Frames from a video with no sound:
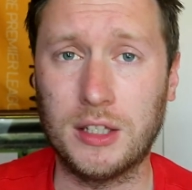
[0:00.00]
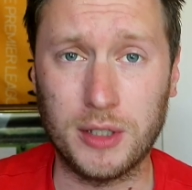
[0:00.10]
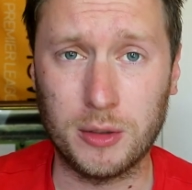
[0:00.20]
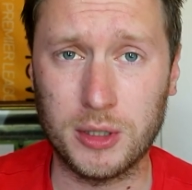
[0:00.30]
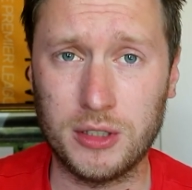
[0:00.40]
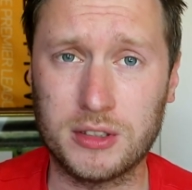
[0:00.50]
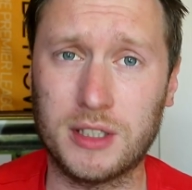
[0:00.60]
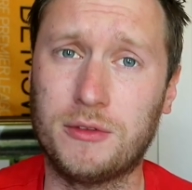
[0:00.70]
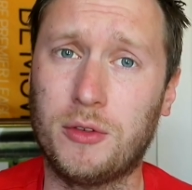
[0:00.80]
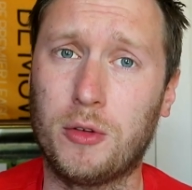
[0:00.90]
In the real
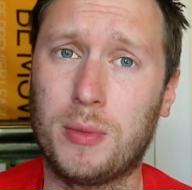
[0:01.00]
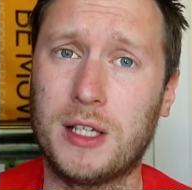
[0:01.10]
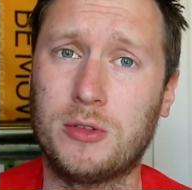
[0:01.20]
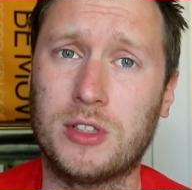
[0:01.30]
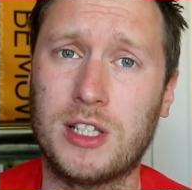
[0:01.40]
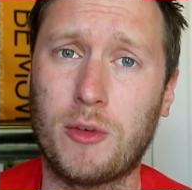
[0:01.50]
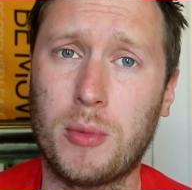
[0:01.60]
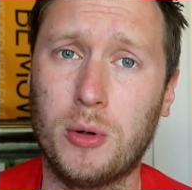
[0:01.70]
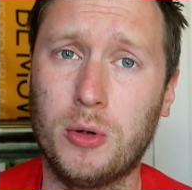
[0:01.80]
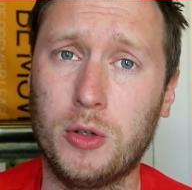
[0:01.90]
world, in fourth place was
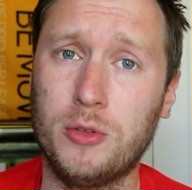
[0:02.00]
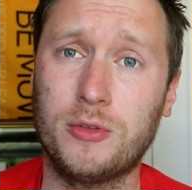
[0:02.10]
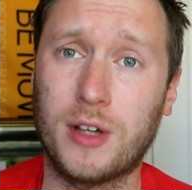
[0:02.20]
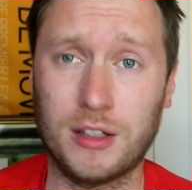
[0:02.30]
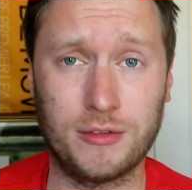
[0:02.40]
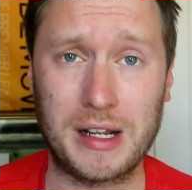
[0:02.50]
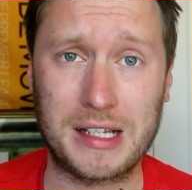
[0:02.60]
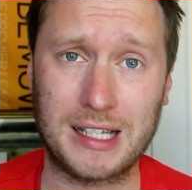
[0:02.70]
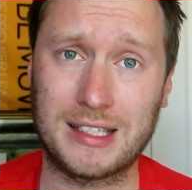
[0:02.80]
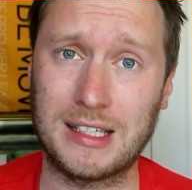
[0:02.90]
Liverpool, who've had a
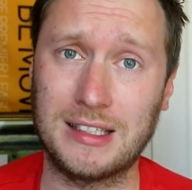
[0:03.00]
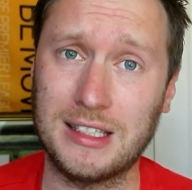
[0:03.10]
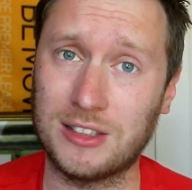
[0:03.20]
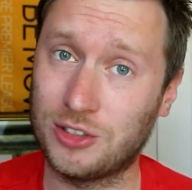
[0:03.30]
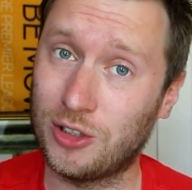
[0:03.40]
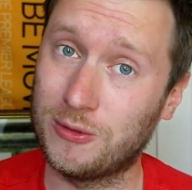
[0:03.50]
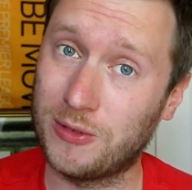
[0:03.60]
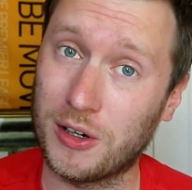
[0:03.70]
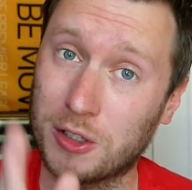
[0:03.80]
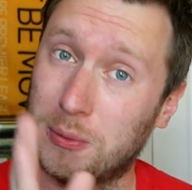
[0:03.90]
fantastic season so
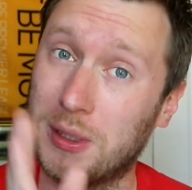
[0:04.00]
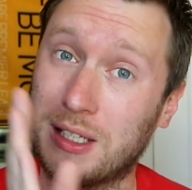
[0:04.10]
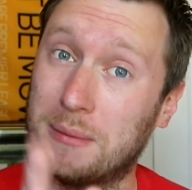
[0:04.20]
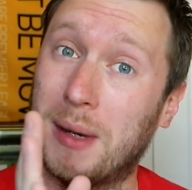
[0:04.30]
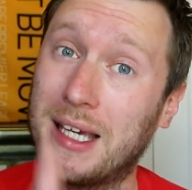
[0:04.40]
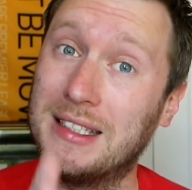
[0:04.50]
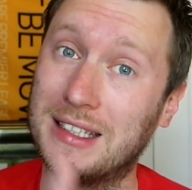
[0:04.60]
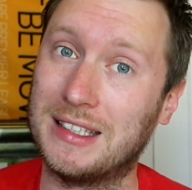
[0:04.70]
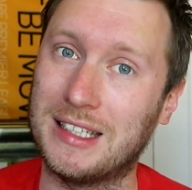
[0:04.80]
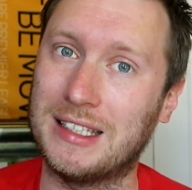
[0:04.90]
far. It could be an
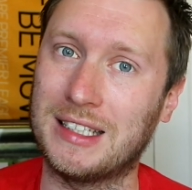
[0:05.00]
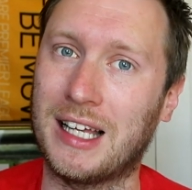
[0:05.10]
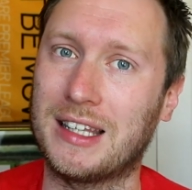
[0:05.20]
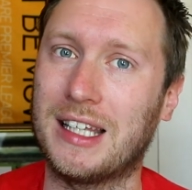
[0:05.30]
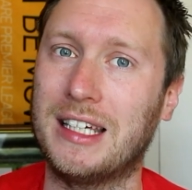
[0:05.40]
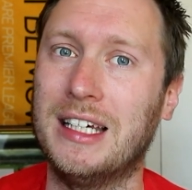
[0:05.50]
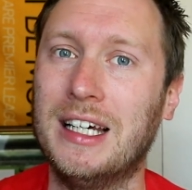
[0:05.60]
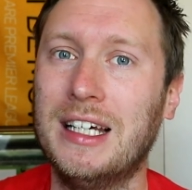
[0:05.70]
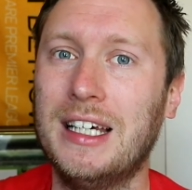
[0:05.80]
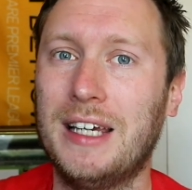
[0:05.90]
amazing season
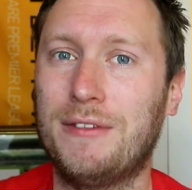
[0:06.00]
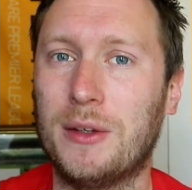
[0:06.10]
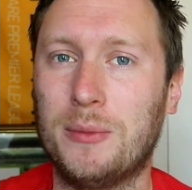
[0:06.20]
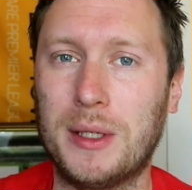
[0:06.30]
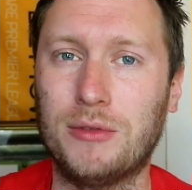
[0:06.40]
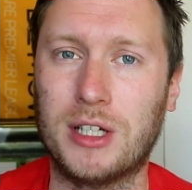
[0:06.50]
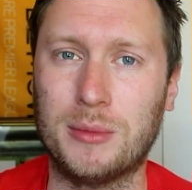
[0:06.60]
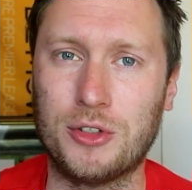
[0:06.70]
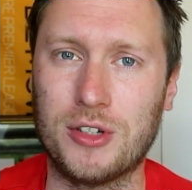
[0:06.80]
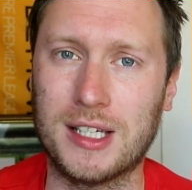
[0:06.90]
if they beat
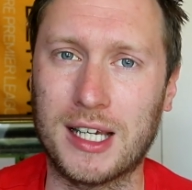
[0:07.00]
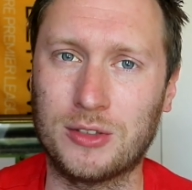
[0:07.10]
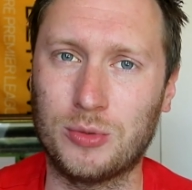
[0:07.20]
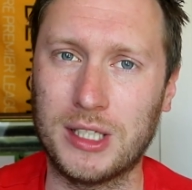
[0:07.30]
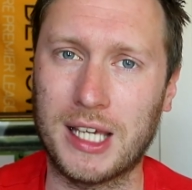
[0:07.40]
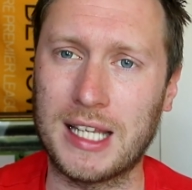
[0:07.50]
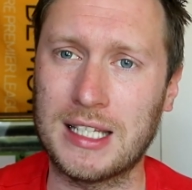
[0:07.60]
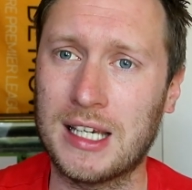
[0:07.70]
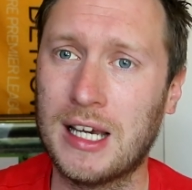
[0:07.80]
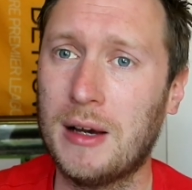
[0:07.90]
Real Madrid next
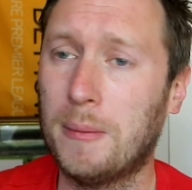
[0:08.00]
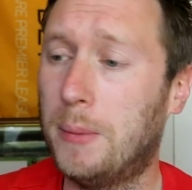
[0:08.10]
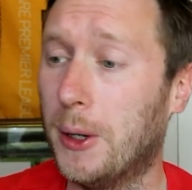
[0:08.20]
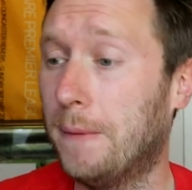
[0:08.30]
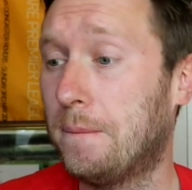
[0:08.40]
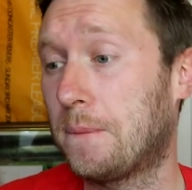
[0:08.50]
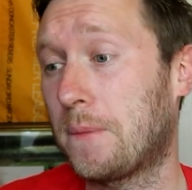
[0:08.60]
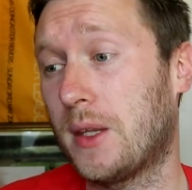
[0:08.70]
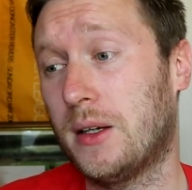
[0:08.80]
weekend. But